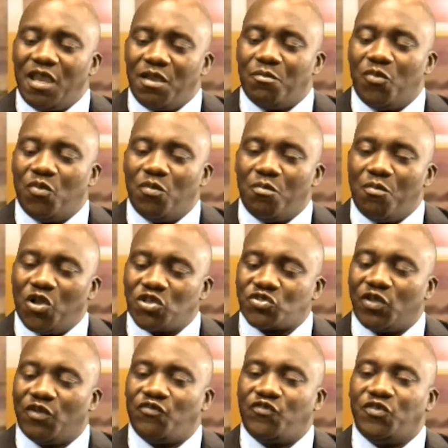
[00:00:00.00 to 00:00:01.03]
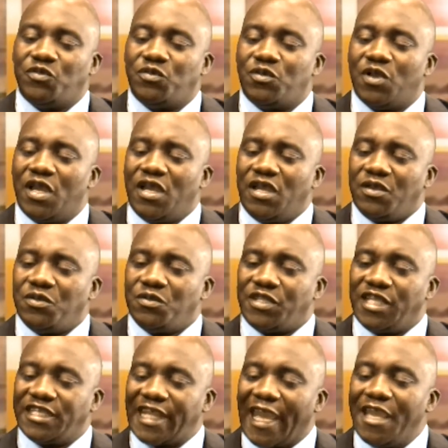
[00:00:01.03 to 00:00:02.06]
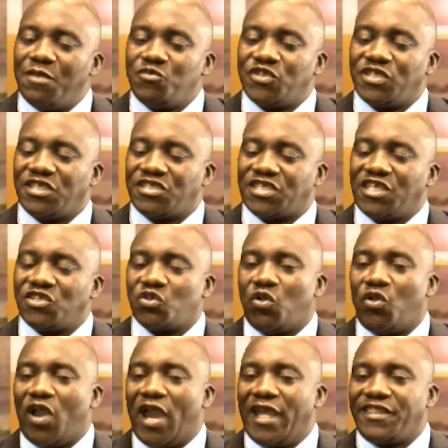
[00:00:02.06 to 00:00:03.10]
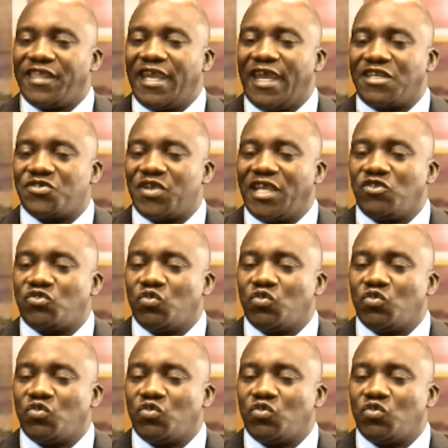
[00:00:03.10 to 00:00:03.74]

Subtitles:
most of the times Zesco are there trying